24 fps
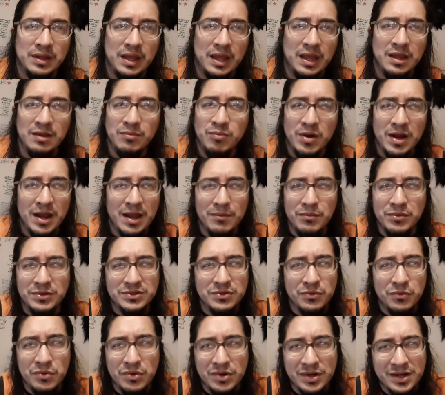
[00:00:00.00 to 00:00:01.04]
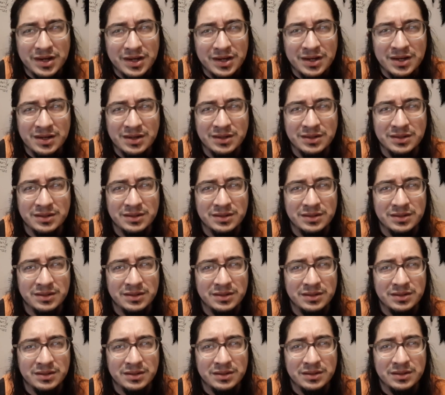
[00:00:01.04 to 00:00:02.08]
Abraham was a warrior.
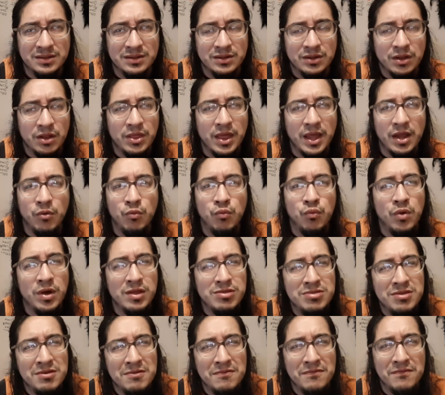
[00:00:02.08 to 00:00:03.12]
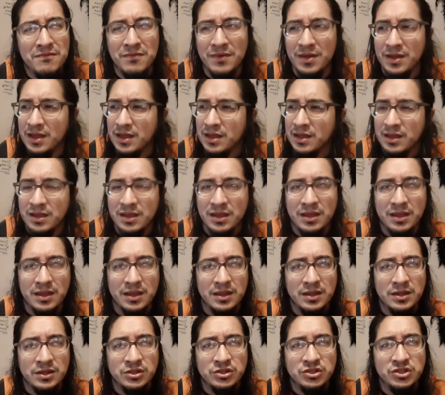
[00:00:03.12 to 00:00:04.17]
Like, what the...
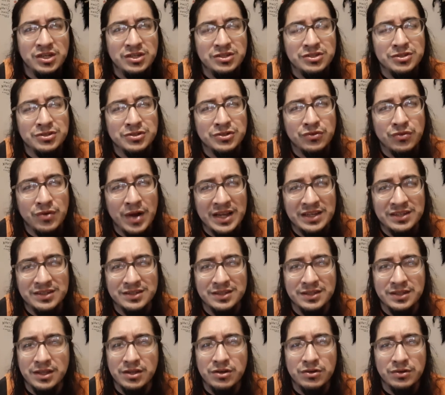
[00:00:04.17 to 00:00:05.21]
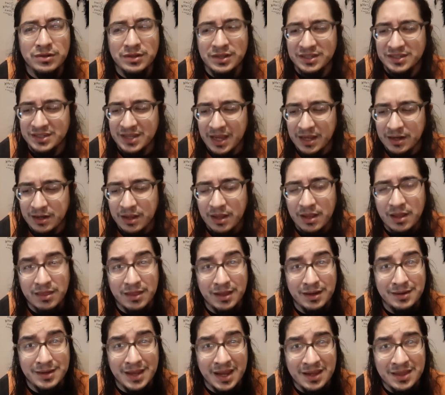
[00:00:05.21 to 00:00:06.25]
Jesus Christ literally said, the
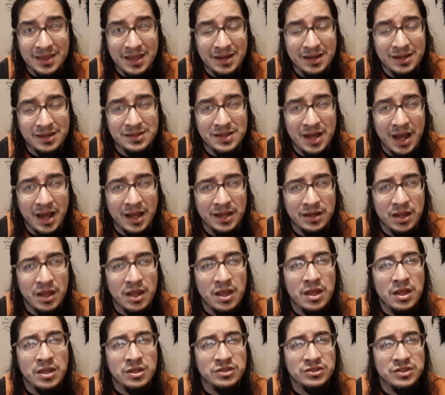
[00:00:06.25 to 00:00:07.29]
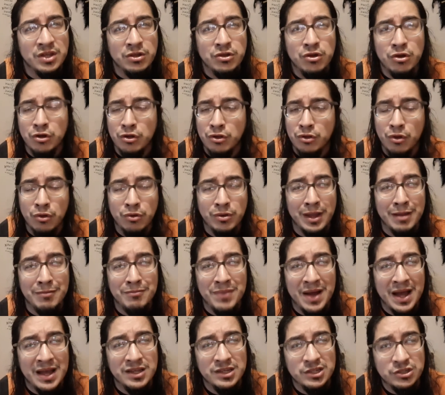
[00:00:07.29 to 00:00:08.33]
day that he died, sell your cloak and
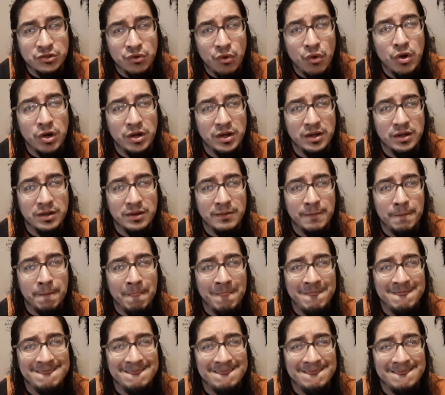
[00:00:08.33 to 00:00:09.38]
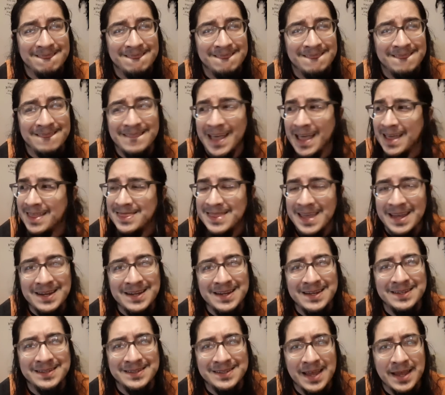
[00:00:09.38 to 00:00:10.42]
buy a sword. And then
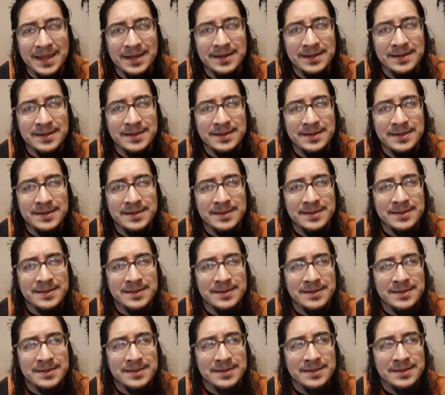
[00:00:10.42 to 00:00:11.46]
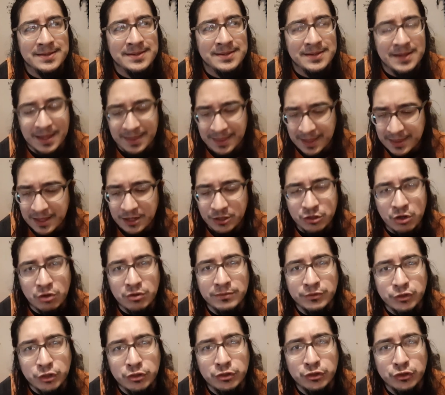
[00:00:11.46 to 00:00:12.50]
he said... And then they showed
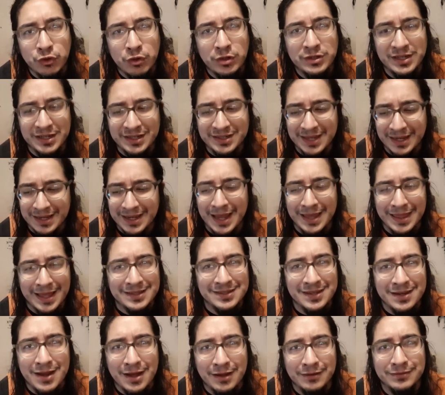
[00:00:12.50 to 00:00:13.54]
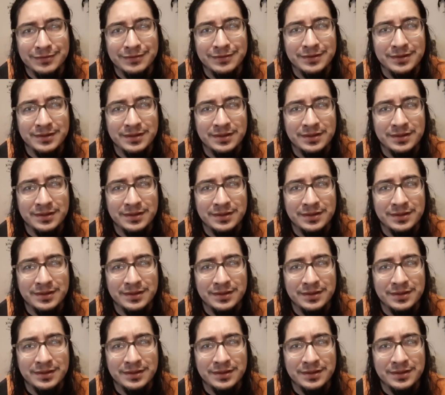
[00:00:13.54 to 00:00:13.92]
him 2 swords, and he's like, yeah, that's enough.